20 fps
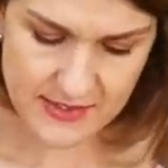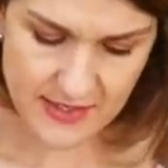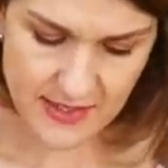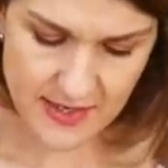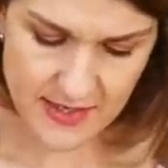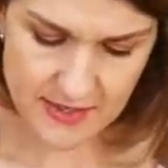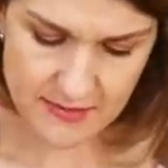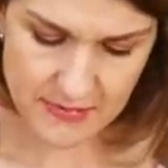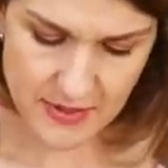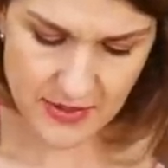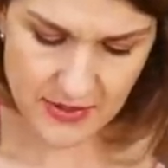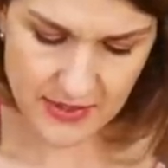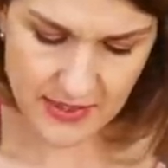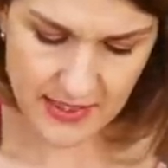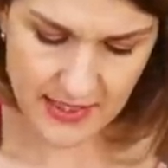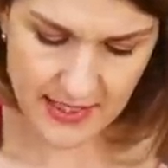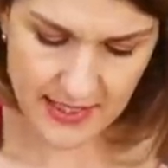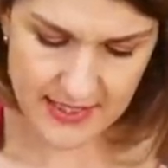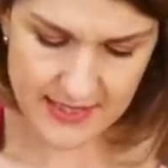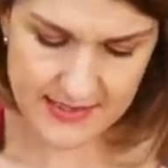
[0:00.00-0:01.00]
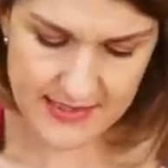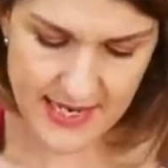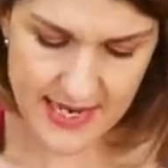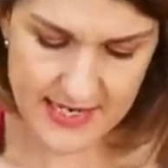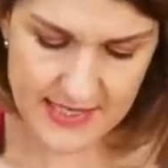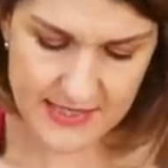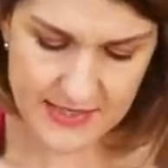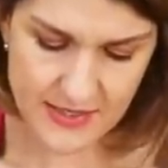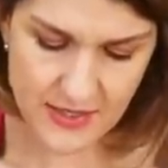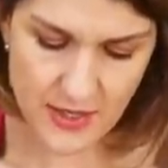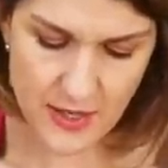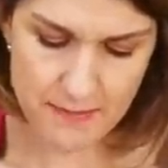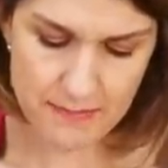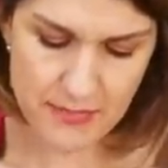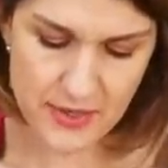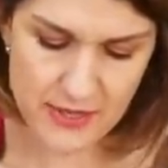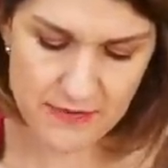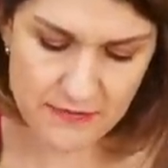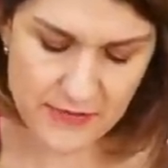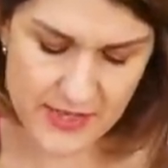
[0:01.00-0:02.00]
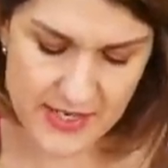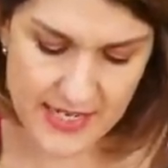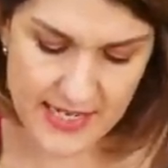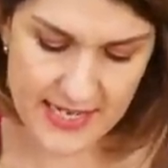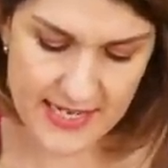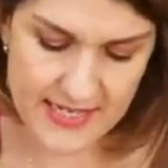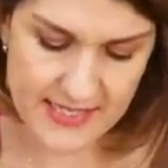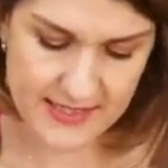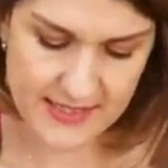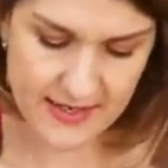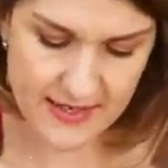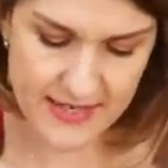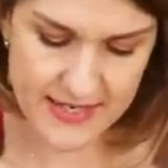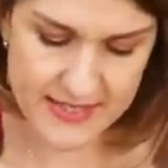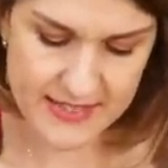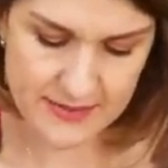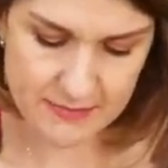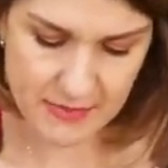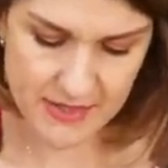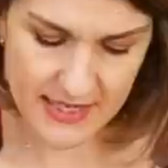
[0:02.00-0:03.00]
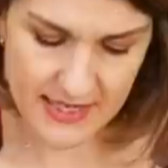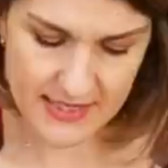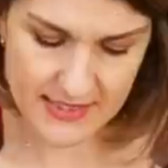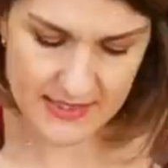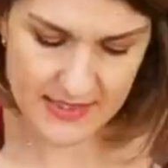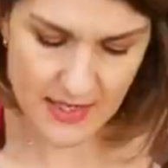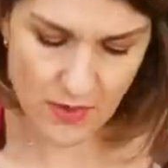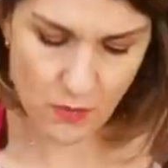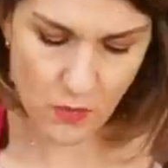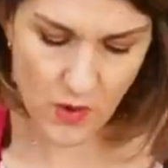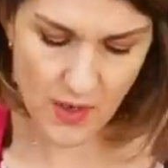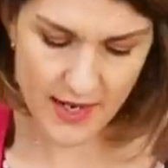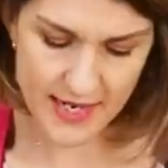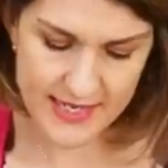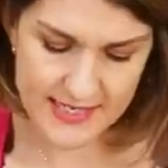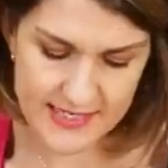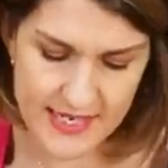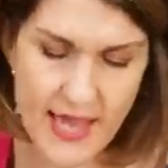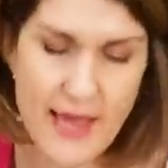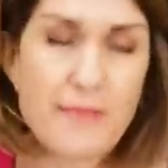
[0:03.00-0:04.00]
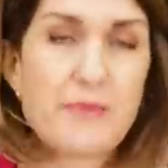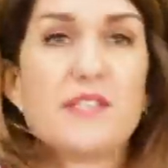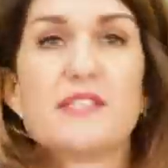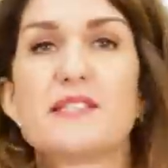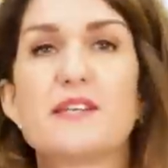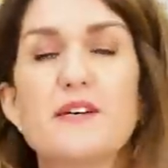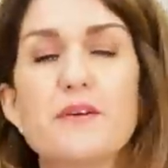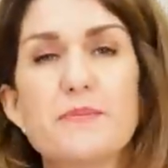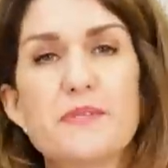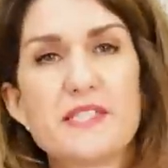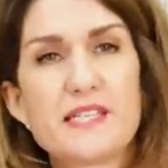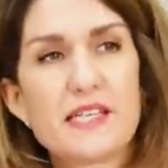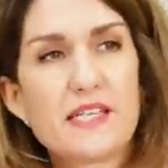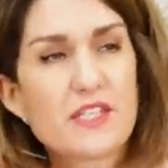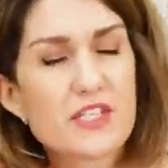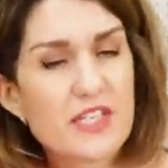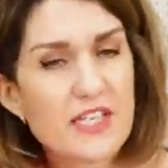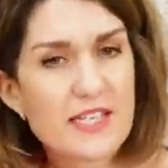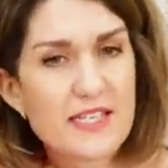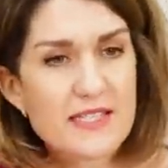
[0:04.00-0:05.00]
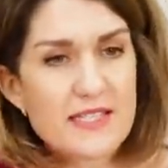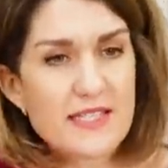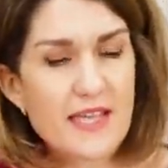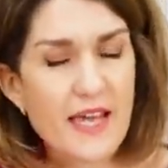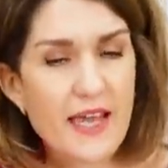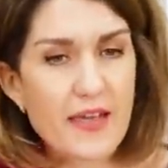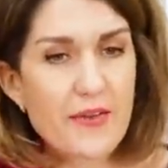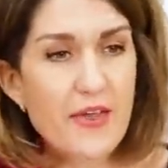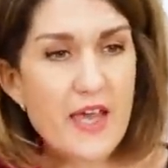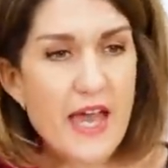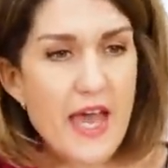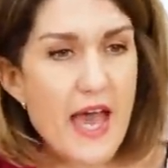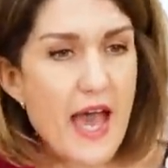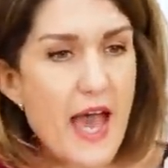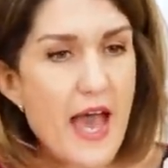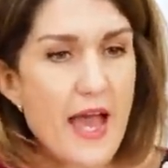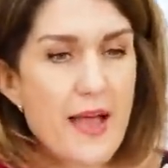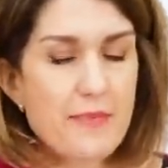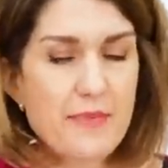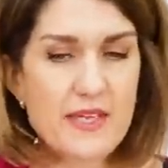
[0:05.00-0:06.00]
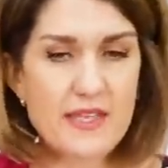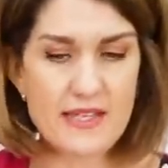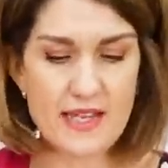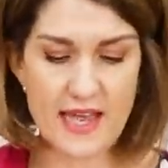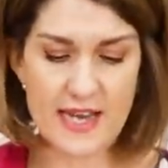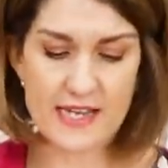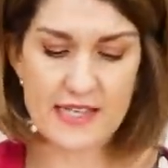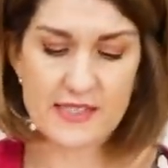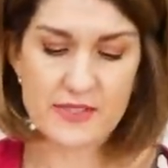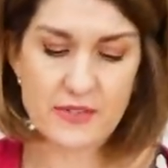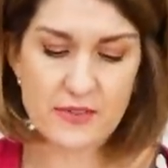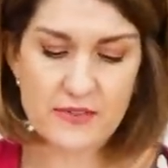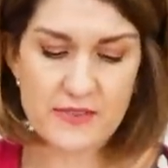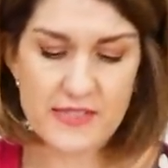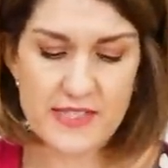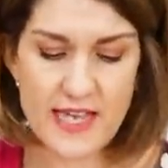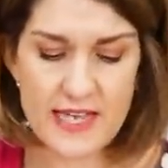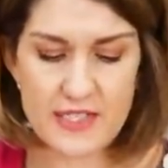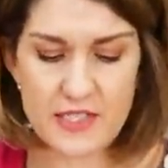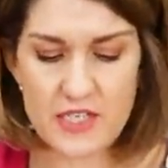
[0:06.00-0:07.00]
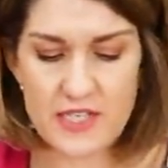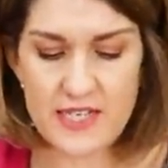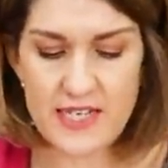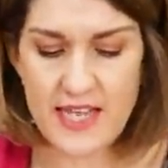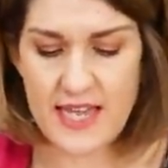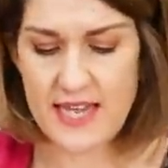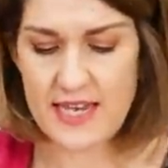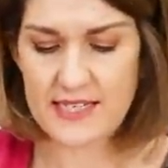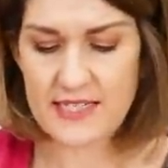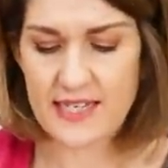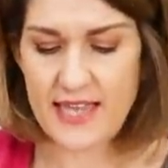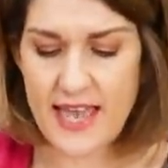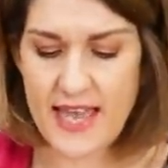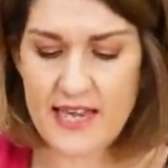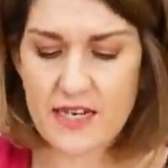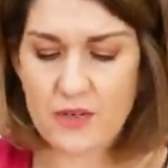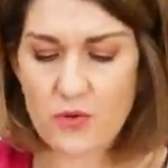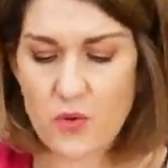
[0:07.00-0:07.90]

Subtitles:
side pockets, and it's got above the knee side splits, a wide hem and top stitching. So, and it sort of says you need, again,